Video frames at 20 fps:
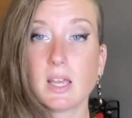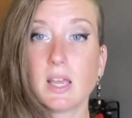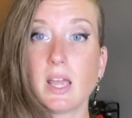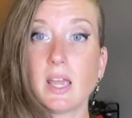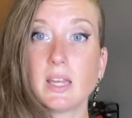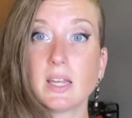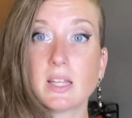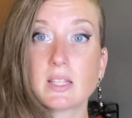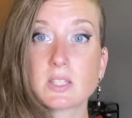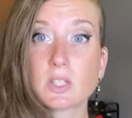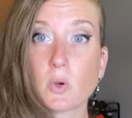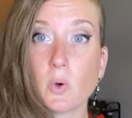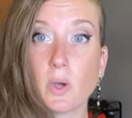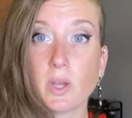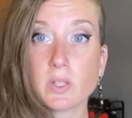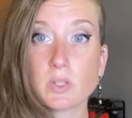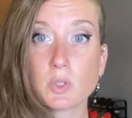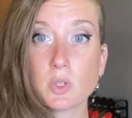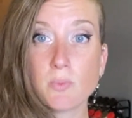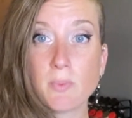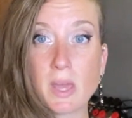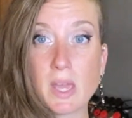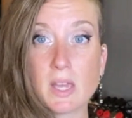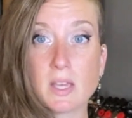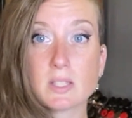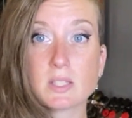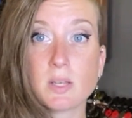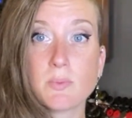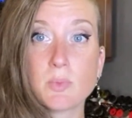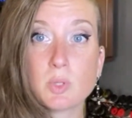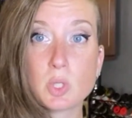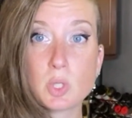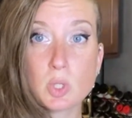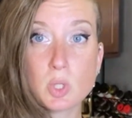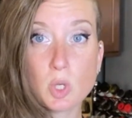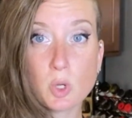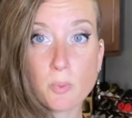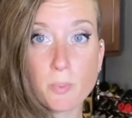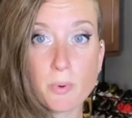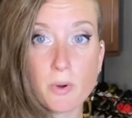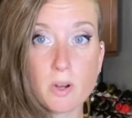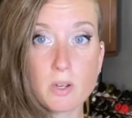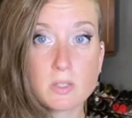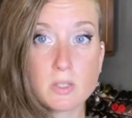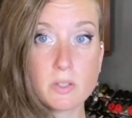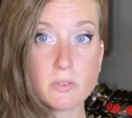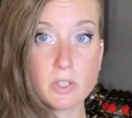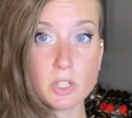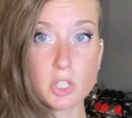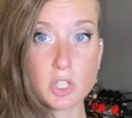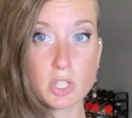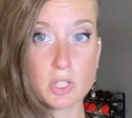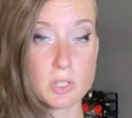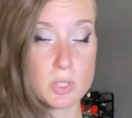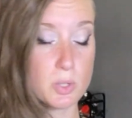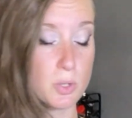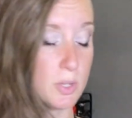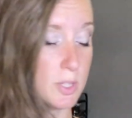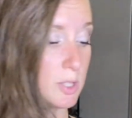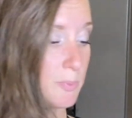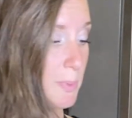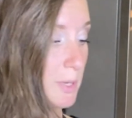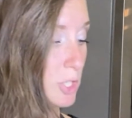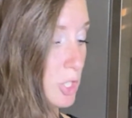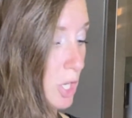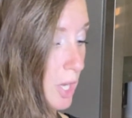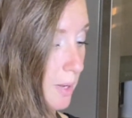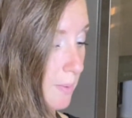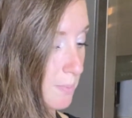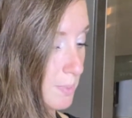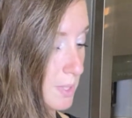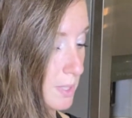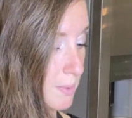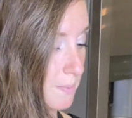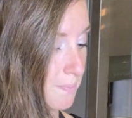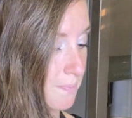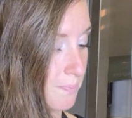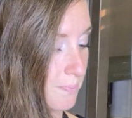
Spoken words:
and it's going to make some super delicious crispy chips.